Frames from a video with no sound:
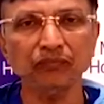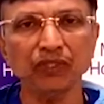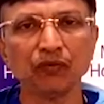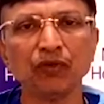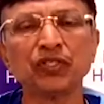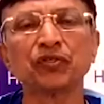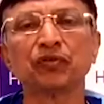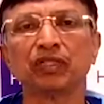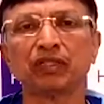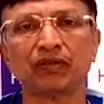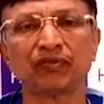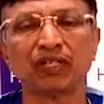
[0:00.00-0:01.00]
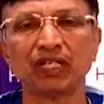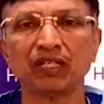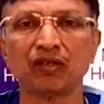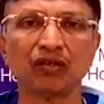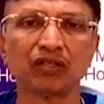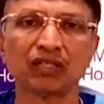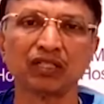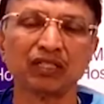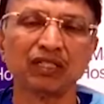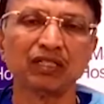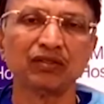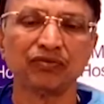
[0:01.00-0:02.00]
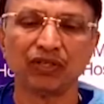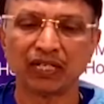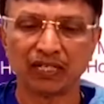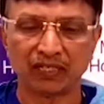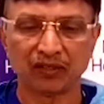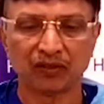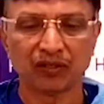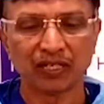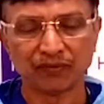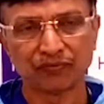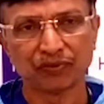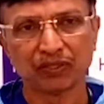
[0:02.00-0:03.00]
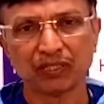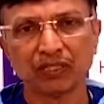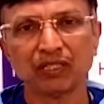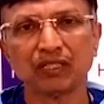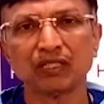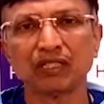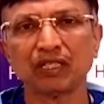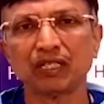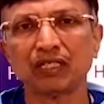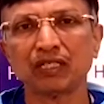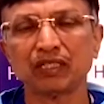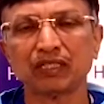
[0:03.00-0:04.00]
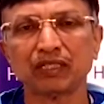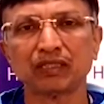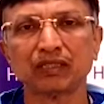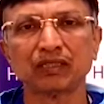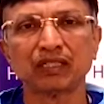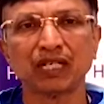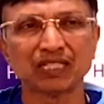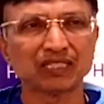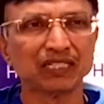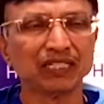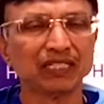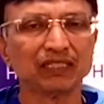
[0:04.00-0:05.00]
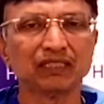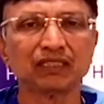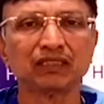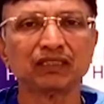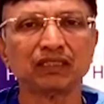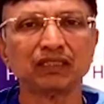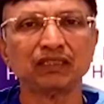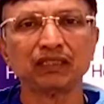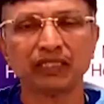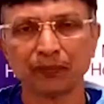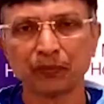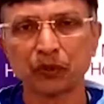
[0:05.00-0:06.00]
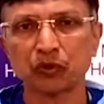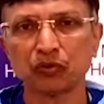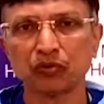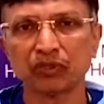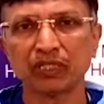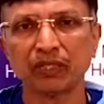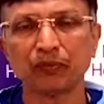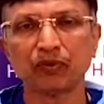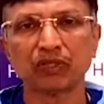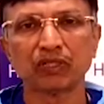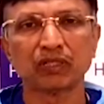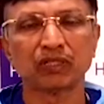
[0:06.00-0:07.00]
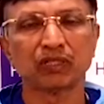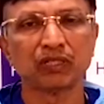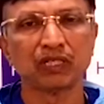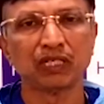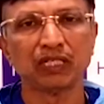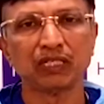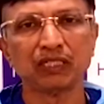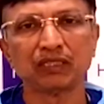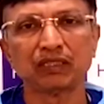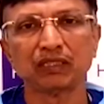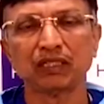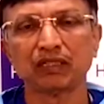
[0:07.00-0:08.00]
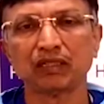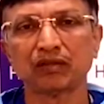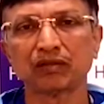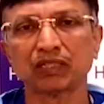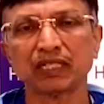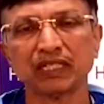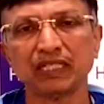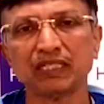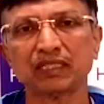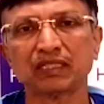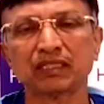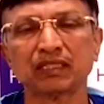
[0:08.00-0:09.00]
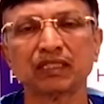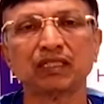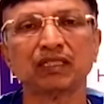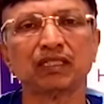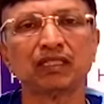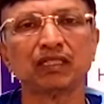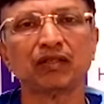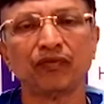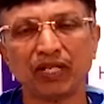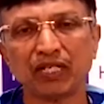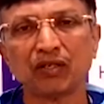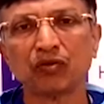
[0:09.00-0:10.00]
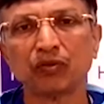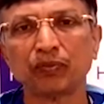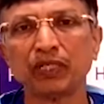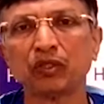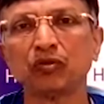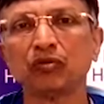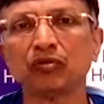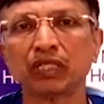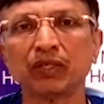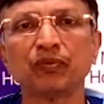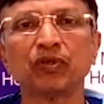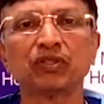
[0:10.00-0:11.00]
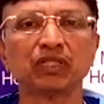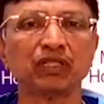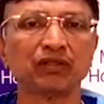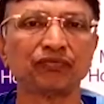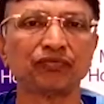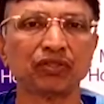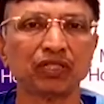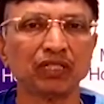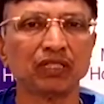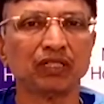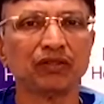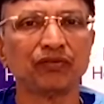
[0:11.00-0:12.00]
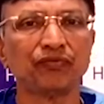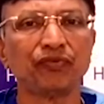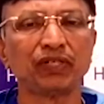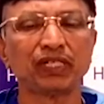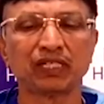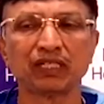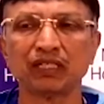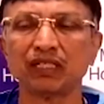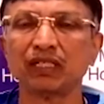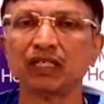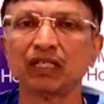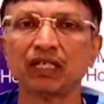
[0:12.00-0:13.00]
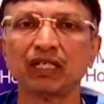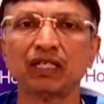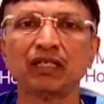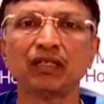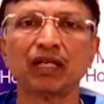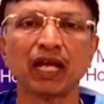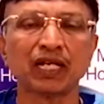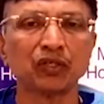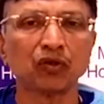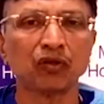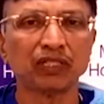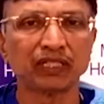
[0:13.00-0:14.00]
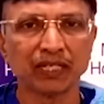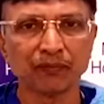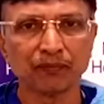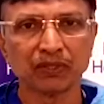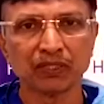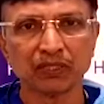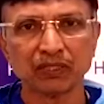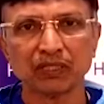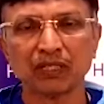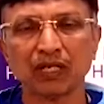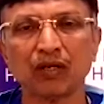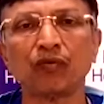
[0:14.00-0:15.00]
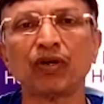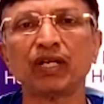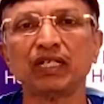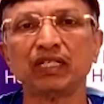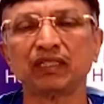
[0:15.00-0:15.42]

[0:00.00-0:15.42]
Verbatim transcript: which you will definitely not forget in your life. And lastly, the tips to keep your health uh, kidneys well would be to keep yourself fit and active all the time avoid